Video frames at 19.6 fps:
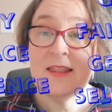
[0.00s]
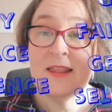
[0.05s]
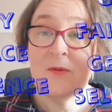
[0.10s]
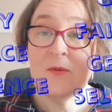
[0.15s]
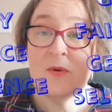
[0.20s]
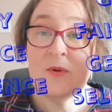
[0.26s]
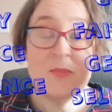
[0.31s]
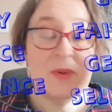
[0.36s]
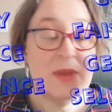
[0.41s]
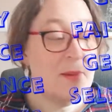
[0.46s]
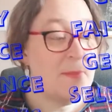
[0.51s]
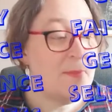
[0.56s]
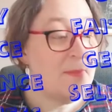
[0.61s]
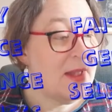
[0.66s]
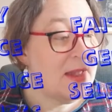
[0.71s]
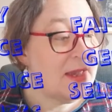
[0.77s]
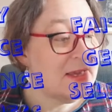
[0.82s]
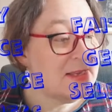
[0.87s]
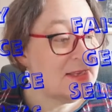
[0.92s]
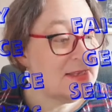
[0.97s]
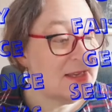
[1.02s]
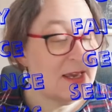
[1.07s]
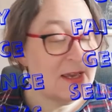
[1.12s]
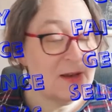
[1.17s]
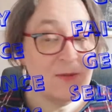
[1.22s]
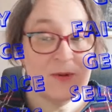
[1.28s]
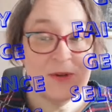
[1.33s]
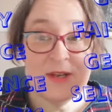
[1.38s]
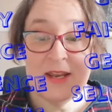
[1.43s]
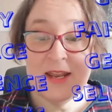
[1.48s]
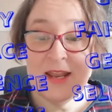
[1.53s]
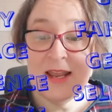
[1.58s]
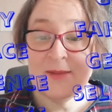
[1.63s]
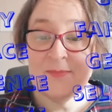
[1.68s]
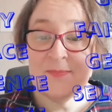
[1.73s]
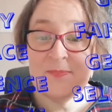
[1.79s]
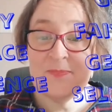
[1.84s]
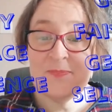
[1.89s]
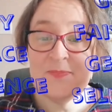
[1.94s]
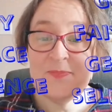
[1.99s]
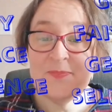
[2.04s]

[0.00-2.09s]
That would be amazing, wouldn't it?